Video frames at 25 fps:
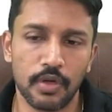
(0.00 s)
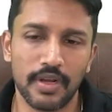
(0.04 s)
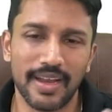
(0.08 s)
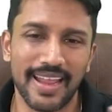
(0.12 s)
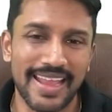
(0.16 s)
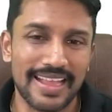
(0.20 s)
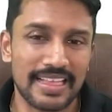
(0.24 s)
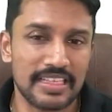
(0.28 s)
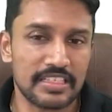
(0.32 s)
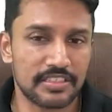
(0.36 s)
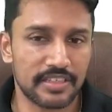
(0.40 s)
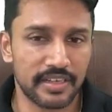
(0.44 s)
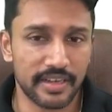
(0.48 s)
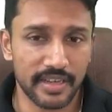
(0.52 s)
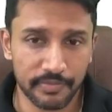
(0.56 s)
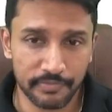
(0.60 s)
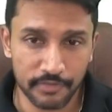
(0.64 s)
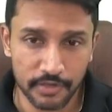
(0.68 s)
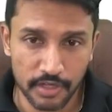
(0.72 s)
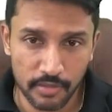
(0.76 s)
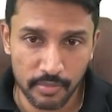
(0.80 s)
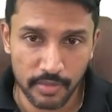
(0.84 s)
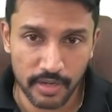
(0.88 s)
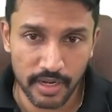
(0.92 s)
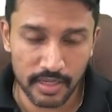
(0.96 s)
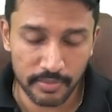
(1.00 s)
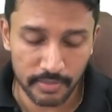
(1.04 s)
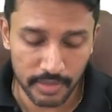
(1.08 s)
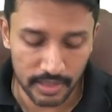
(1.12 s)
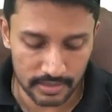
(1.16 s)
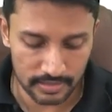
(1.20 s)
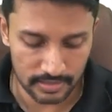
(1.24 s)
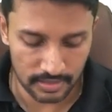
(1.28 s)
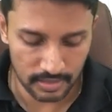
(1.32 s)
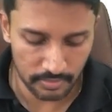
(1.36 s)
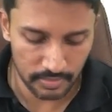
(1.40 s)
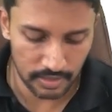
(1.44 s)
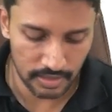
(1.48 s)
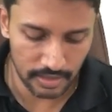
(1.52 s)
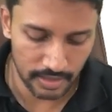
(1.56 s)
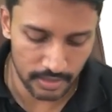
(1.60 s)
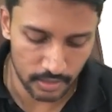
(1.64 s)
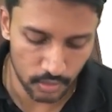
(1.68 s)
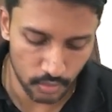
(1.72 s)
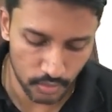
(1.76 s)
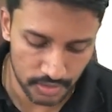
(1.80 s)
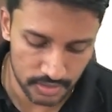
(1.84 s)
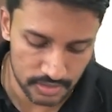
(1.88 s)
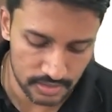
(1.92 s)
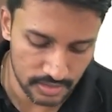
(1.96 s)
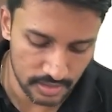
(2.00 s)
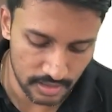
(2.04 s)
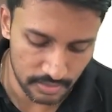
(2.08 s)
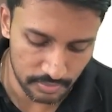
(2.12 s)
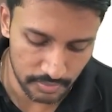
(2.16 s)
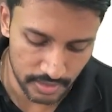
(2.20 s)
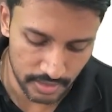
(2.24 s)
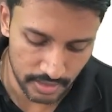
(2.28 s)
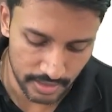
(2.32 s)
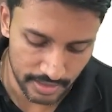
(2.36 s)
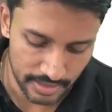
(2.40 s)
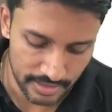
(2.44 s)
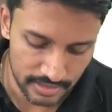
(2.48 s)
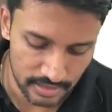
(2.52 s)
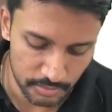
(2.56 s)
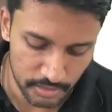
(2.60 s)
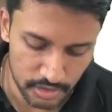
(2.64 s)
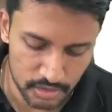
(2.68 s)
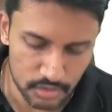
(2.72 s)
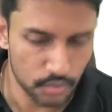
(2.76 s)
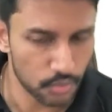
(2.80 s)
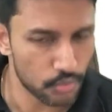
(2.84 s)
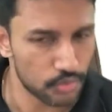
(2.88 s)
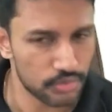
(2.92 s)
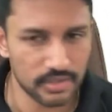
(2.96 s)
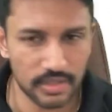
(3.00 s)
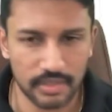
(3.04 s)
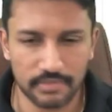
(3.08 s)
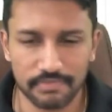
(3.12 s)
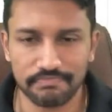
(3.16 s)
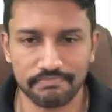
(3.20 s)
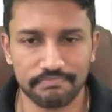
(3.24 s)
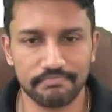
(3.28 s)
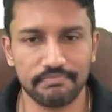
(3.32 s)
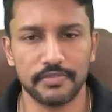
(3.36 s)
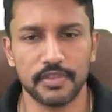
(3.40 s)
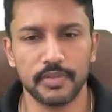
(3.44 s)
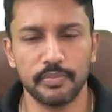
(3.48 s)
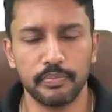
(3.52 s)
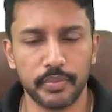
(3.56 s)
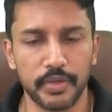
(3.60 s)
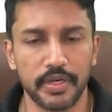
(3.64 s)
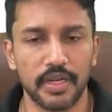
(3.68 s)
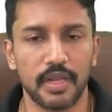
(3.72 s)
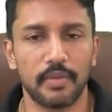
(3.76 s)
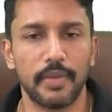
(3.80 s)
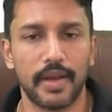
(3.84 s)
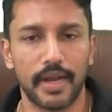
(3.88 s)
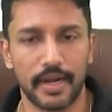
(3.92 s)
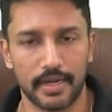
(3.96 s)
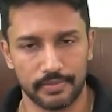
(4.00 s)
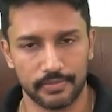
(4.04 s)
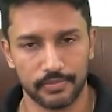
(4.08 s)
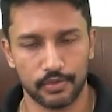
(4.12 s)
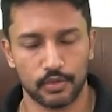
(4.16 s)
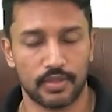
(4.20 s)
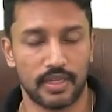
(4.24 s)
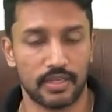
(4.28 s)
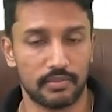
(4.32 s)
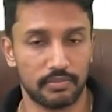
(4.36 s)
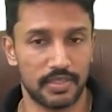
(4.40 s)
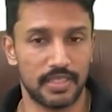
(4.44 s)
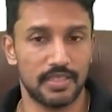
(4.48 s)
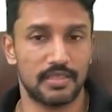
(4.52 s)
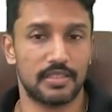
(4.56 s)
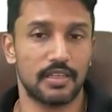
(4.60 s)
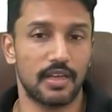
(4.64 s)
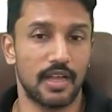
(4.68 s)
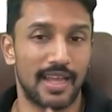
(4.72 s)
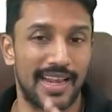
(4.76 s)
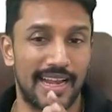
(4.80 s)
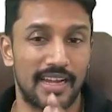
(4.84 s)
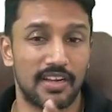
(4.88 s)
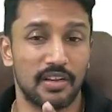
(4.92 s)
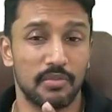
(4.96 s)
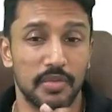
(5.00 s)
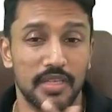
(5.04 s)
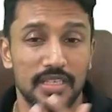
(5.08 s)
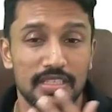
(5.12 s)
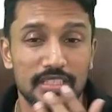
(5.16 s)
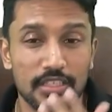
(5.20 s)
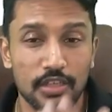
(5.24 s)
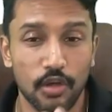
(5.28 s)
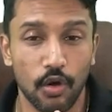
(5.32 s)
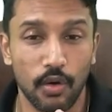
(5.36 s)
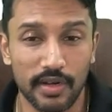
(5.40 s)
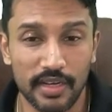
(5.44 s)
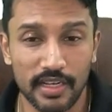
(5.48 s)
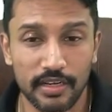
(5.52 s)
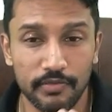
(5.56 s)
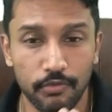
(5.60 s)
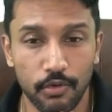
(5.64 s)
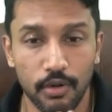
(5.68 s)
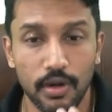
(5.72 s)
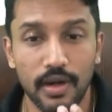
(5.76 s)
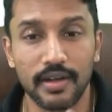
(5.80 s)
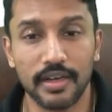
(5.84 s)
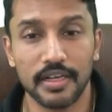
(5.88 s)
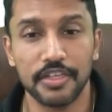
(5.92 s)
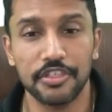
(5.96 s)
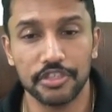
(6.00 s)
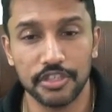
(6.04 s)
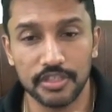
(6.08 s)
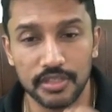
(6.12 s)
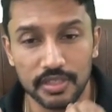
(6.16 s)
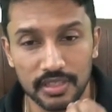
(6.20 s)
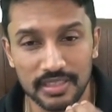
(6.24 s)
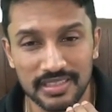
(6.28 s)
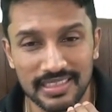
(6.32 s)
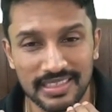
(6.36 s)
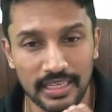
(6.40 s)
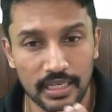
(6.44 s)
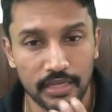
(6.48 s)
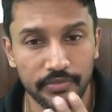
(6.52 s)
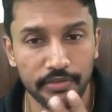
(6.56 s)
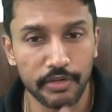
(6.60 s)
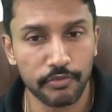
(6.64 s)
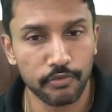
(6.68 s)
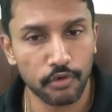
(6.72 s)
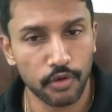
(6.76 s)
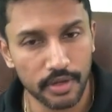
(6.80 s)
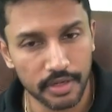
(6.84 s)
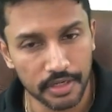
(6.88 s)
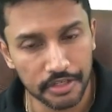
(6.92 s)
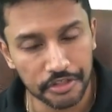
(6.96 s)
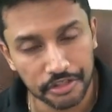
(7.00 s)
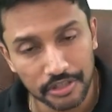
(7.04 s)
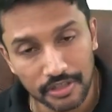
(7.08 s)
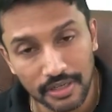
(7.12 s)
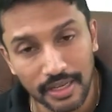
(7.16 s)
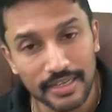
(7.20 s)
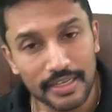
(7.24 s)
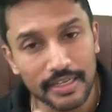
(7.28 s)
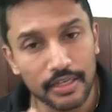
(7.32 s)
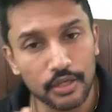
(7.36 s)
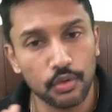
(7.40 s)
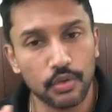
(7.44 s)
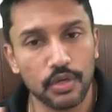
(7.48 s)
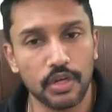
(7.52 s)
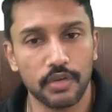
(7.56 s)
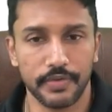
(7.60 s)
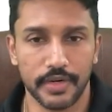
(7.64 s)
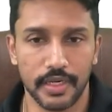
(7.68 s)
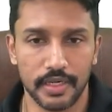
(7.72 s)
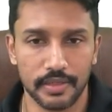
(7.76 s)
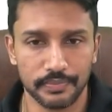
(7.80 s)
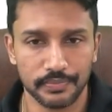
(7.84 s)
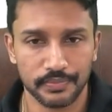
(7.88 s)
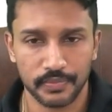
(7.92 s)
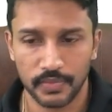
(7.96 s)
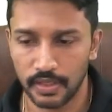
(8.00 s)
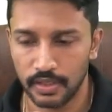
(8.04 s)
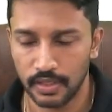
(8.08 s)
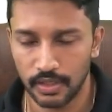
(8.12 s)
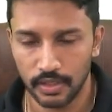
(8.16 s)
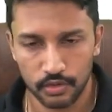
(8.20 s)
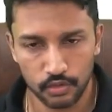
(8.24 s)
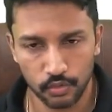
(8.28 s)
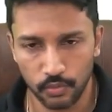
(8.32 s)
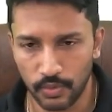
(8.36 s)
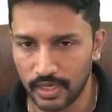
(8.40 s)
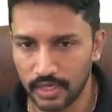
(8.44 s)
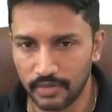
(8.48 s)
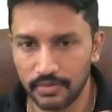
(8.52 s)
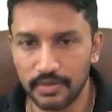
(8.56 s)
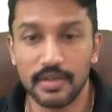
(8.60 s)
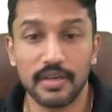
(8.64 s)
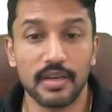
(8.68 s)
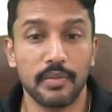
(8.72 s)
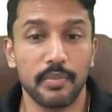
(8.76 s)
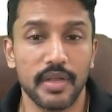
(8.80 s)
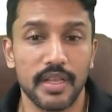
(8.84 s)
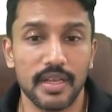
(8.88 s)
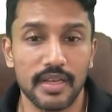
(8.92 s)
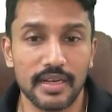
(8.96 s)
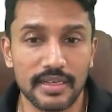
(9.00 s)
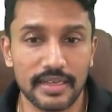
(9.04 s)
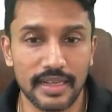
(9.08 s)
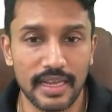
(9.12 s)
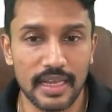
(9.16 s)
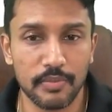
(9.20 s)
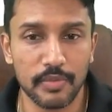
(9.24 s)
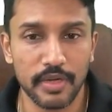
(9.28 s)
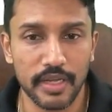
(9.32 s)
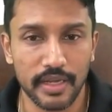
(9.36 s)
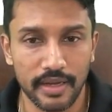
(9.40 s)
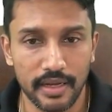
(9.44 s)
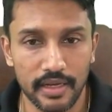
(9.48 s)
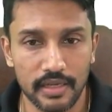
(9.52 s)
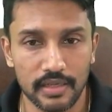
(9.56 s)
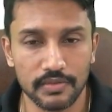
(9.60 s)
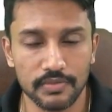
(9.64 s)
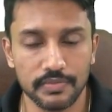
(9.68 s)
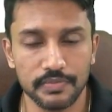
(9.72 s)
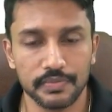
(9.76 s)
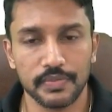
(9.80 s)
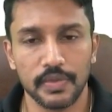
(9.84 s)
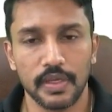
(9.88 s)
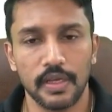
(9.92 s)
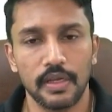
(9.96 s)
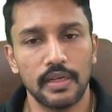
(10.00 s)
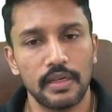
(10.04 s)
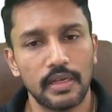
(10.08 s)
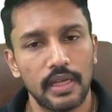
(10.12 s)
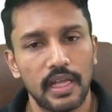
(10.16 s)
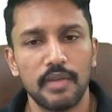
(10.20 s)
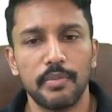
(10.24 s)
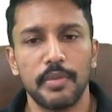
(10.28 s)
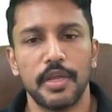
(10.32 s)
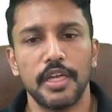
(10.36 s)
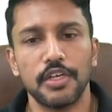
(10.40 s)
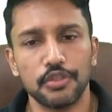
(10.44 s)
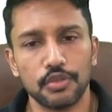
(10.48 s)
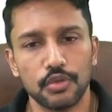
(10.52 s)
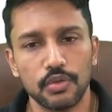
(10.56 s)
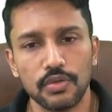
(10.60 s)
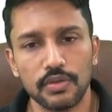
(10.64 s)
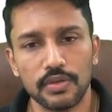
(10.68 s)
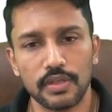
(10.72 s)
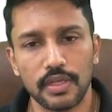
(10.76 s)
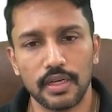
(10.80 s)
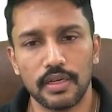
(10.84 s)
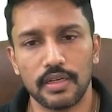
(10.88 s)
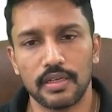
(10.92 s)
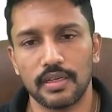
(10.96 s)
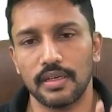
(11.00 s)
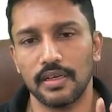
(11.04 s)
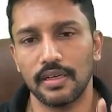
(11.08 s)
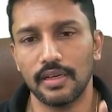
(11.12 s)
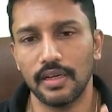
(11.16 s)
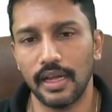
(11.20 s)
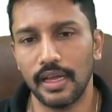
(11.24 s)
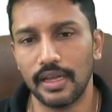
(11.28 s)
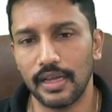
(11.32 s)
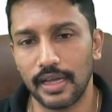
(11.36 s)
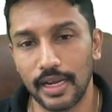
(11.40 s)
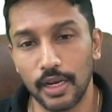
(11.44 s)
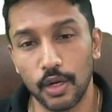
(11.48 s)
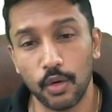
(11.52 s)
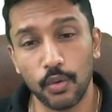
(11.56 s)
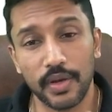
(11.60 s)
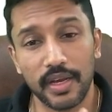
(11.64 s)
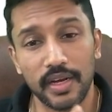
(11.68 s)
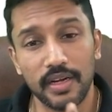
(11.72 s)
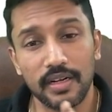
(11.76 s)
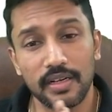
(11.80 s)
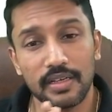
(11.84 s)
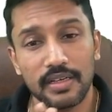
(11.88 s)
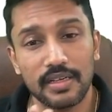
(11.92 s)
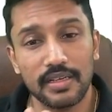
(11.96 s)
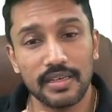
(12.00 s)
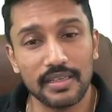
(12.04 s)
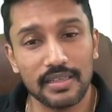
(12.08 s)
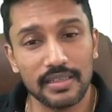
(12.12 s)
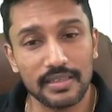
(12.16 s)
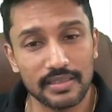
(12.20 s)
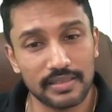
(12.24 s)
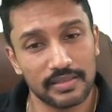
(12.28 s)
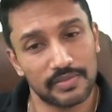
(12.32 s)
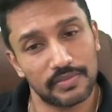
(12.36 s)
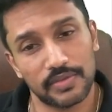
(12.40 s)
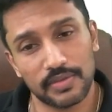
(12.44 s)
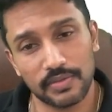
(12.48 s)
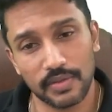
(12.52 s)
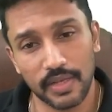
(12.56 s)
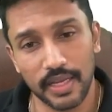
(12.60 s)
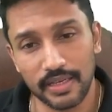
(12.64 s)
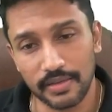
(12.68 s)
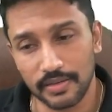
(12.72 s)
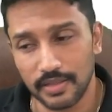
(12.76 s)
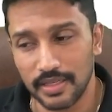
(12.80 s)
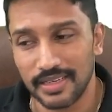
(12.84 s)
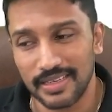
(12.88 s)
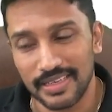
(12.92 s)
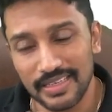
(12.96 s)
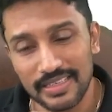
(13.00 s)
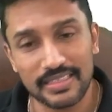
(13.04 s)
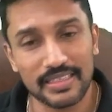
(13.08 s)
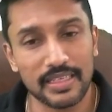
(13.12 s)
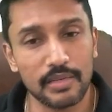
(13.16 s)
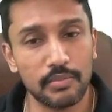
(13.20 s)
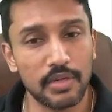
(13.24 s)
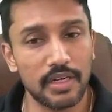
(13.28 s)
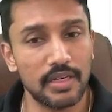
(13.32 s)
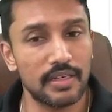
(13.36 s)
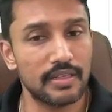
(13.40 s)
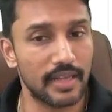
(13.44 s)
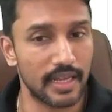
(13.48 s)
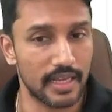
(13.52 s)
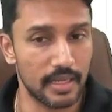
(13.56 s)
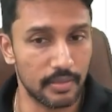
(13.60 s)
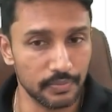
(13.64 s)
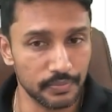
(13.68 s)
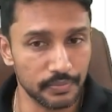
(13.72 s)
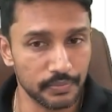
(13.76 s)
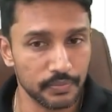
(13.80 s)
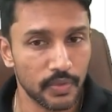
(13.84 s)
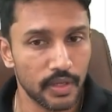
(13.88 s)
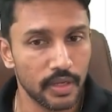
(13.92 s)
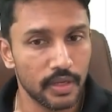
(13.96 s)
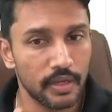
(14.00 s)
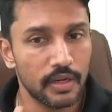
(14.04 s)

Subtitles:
put extra effort behind medicine, but I notice that my anatomy scores are pretty bad. So that means anatomy is calling for attention, it is craving for attention, I need to give it. So whatever remaining time I have, I'll make sure that I allocate like reasonable time